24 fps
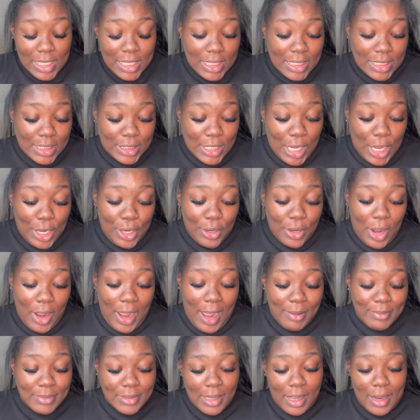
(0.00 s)
So, you know,
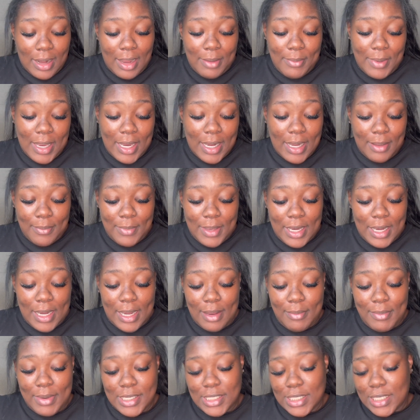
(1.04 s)
I'm like, let
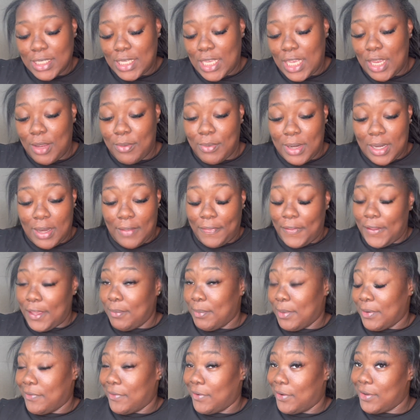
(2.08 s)
me just keep with the
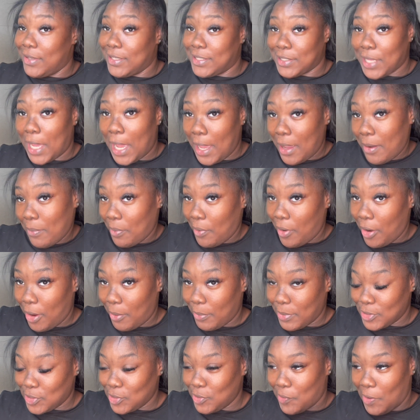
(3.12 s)
theme of a good side part.
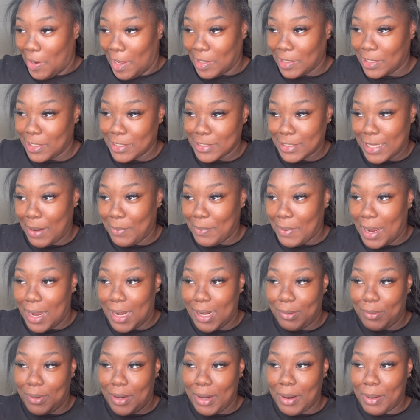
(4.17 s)
But, you know, after this, I
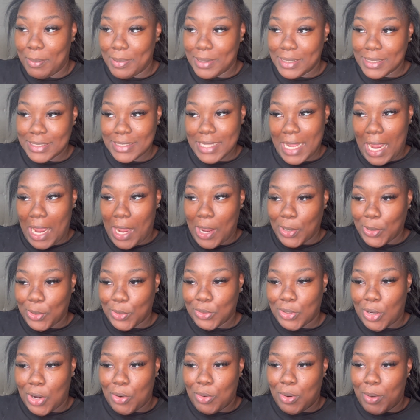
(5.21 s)
probably will bust down. You
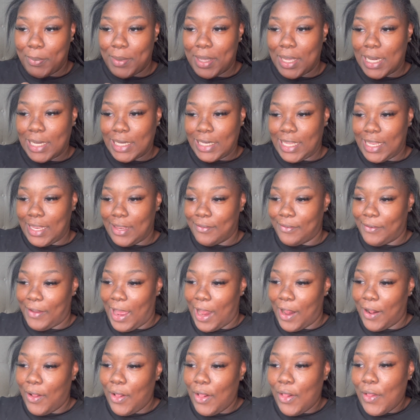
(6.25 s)
know, want me to leave
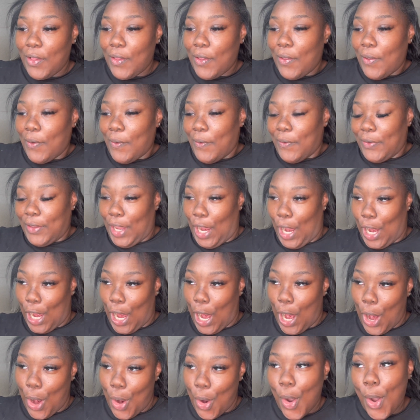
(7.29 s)
out. Y'all
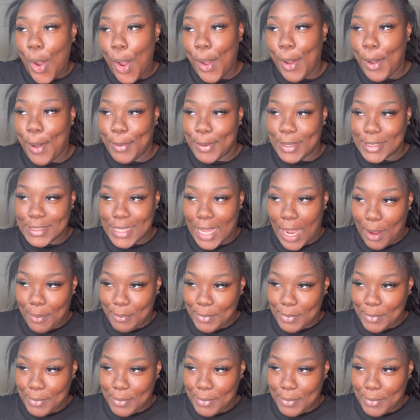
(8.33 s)
know, bust down